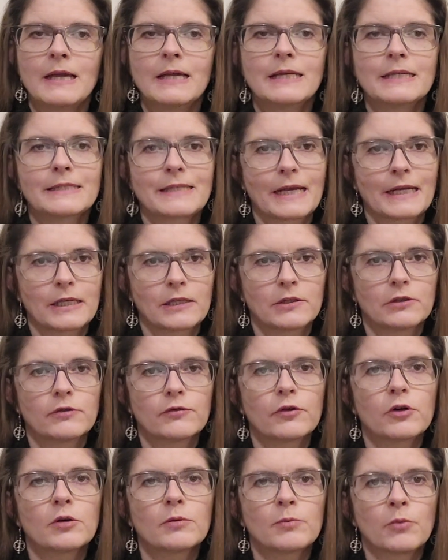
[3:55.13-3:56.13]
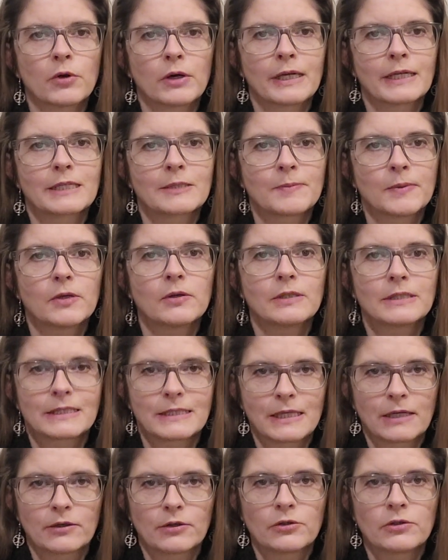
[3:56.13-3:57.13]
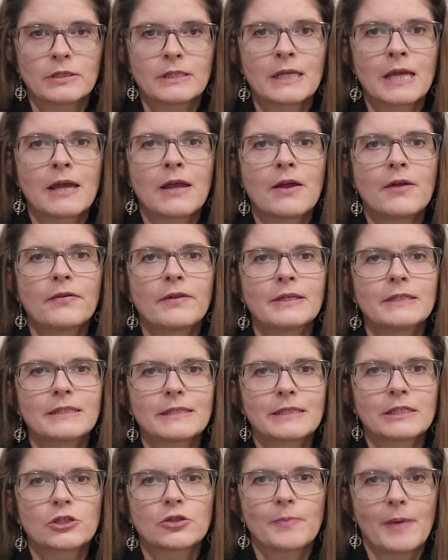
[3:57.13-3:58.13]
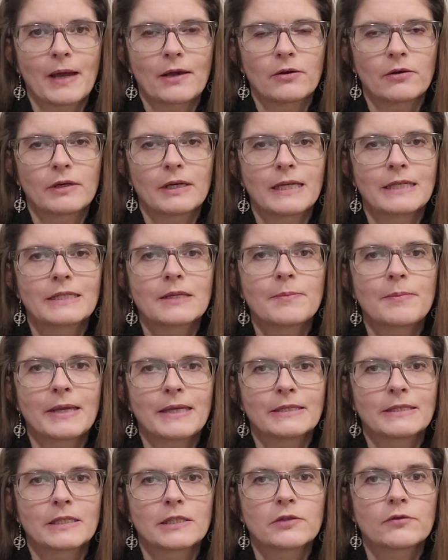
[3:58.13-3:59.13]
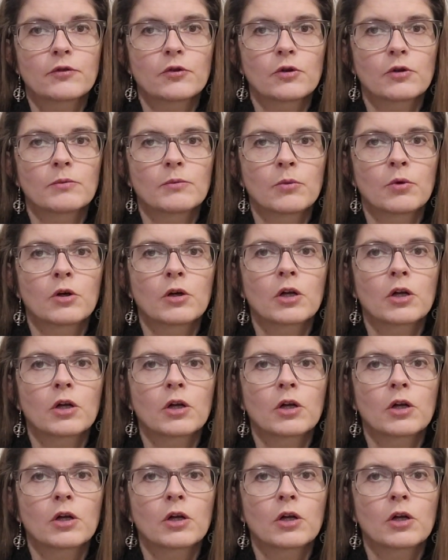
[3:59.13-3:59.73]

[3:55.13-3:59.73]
Second, for more experienced knitters, this stitch pattern is a basis for more